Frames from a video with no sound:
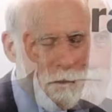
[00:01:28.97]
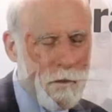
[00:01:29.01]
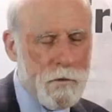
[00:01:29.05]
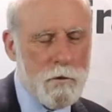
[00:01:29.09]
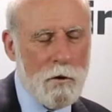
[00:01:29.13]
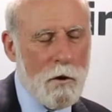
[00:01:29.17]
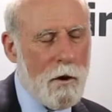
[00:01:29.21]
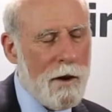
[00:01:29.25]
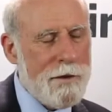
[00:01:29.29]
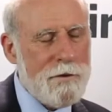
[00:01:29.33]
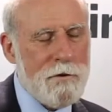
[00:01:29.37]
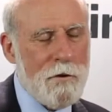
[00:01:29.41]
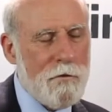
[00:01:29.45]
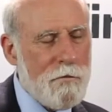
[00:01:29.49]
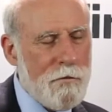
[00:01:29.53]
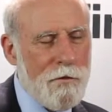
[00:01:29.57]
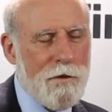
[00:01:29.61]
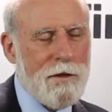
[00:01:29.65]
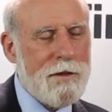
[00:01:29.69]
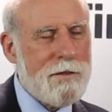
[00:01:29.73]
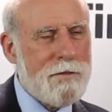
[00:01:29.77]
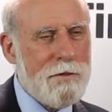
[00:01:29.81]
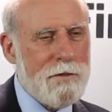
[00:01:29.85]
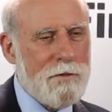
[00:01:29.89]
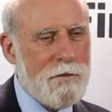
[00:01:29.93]
No, I don't
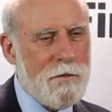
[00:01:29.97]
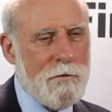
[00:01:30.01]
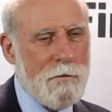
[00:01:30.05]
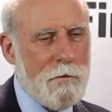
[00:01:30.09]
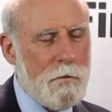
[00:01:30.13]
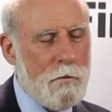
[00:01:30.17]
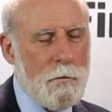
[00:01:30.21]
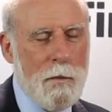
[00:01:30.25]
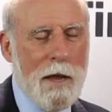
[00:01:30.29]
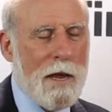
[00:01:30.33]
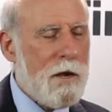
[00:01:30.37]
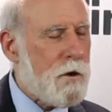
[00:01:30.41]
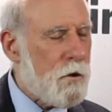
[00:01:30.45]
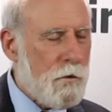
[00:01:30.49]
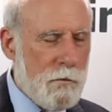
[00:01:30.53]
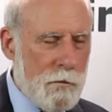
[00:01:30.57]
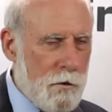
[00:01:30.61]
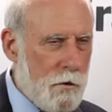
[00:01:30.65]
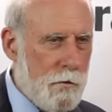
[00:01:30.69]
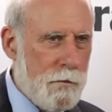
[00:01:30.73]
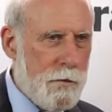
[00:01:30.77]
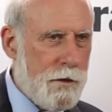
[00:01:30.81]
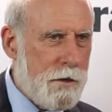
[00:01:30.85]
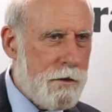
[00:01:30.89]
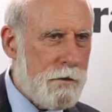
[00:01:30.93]
think that the maker
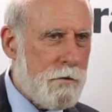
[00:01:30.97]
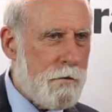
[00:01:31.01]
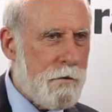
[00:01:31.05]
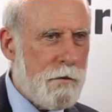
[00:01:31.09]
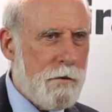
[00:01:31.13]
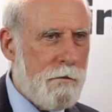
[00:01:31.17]
movement or